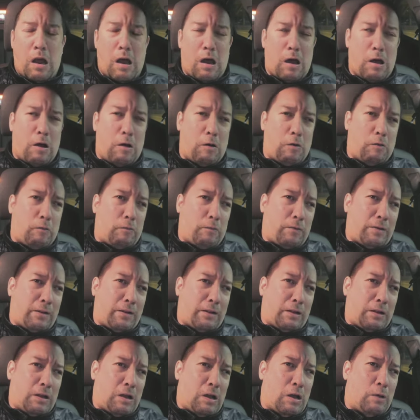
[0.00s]
all
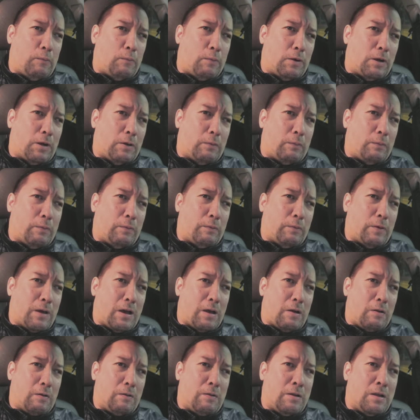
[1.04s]
the hubbub
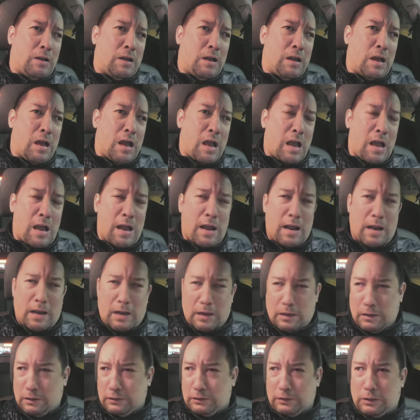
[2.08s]
about
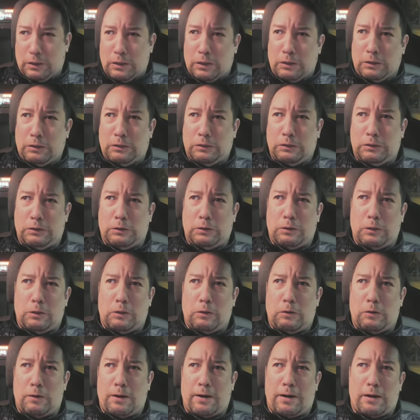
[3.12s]
is this
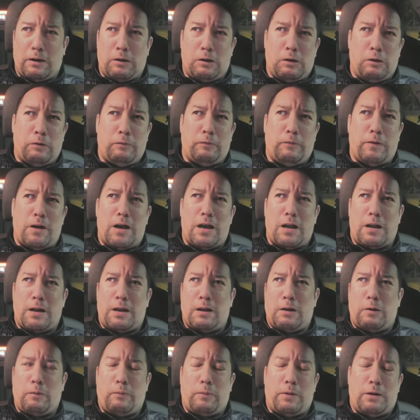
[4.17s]
story too
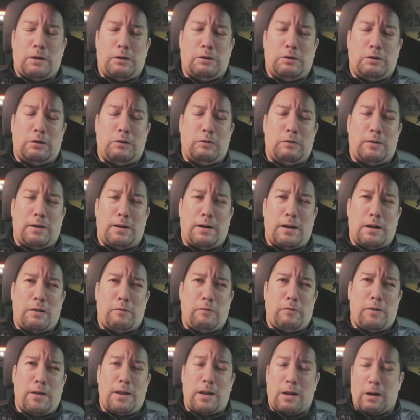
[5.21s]
violent to be shown in
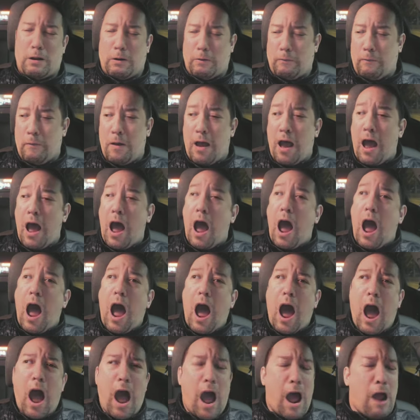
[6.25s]
the theater.
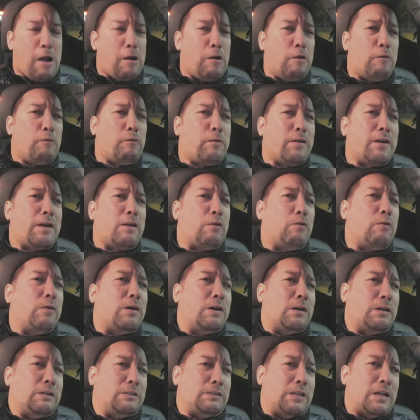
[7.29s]
I don't think it
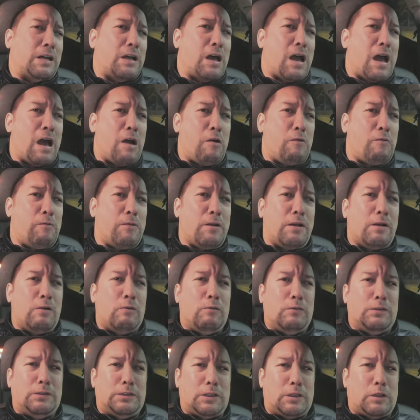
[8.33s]
was. I think
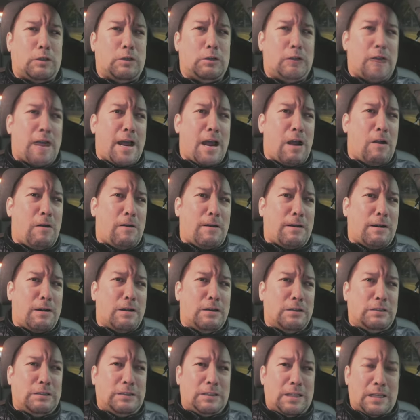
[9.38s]
it was a good
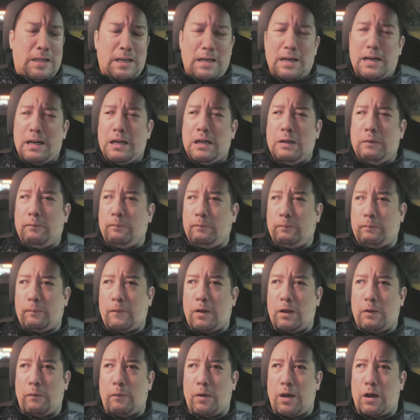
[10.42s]
character study
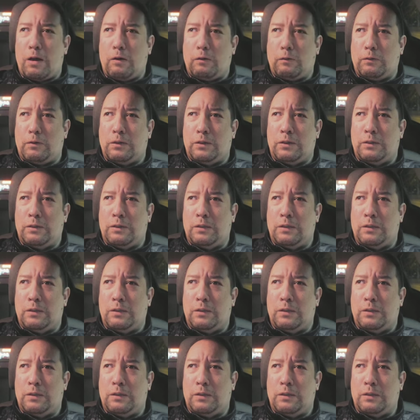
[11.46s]
about